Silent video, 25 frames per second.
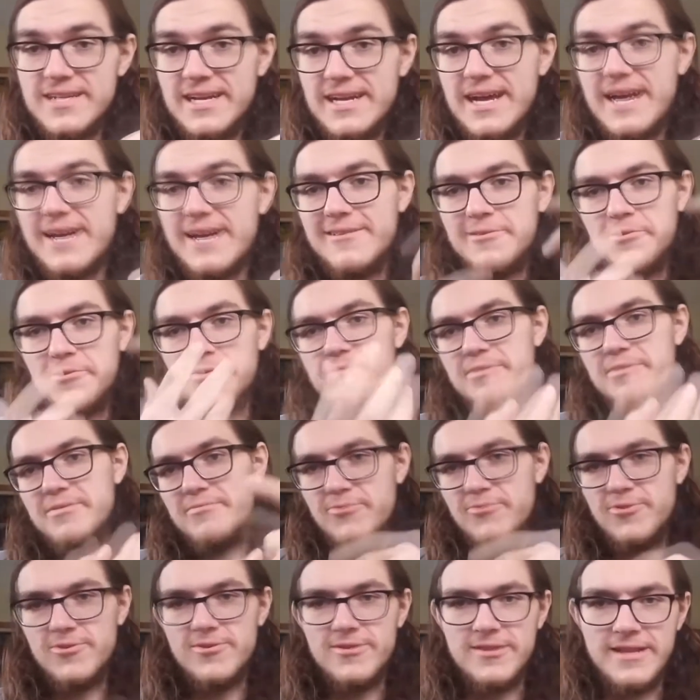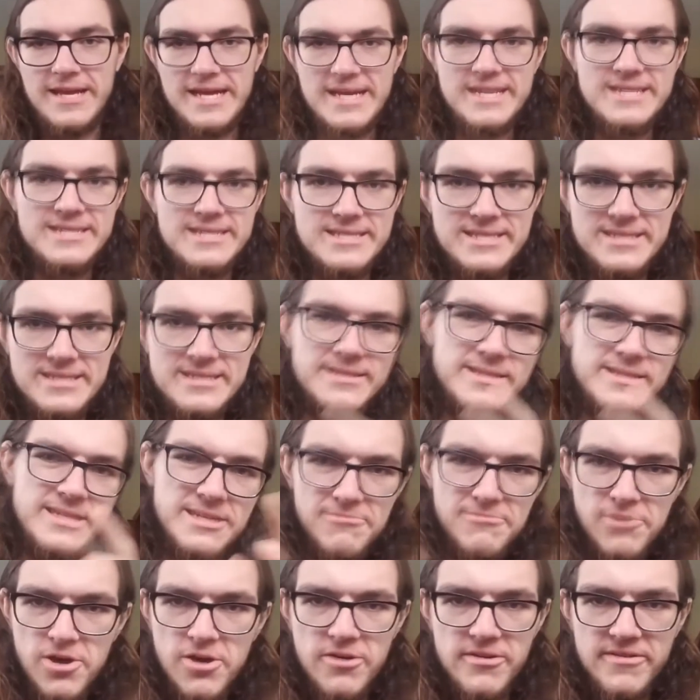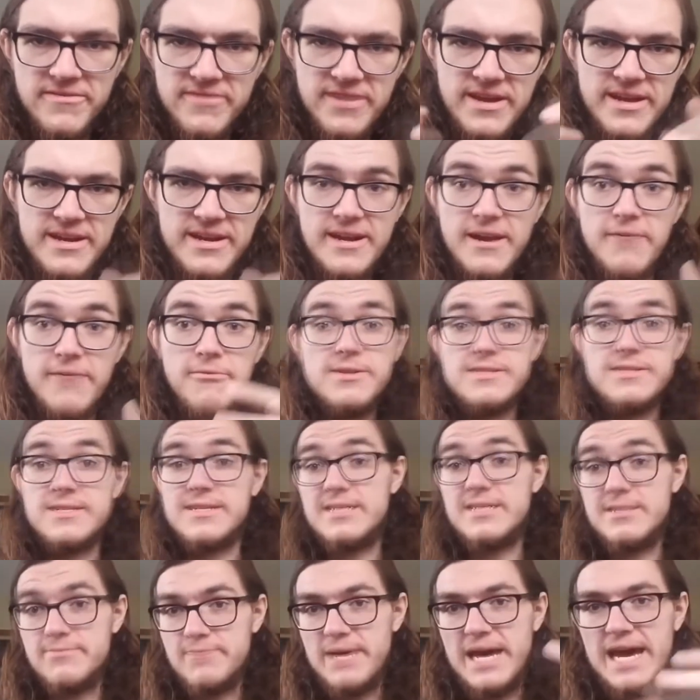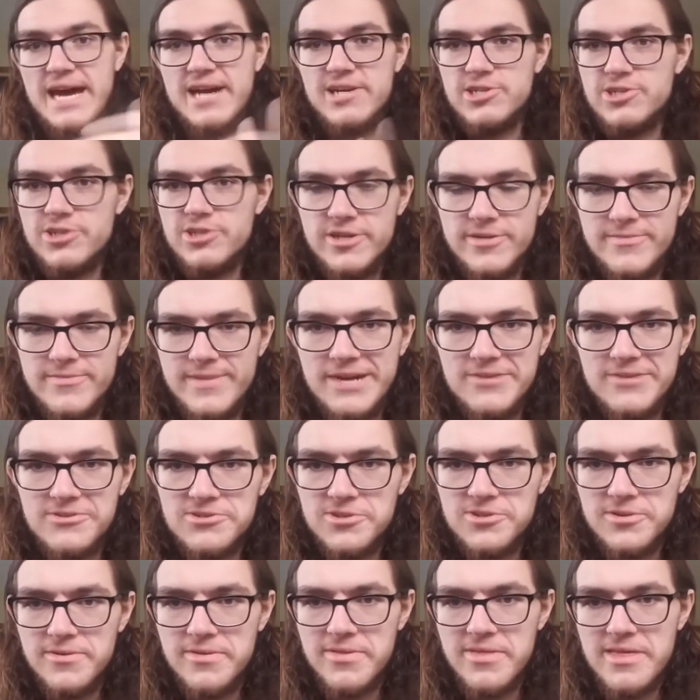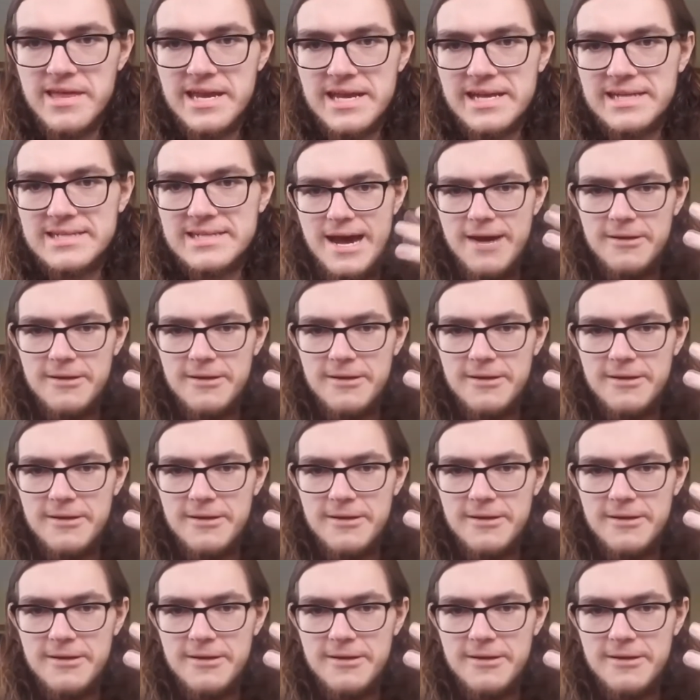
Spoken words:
I got a little bit more lazy, demotivated. I wasn't as passionate about certain things.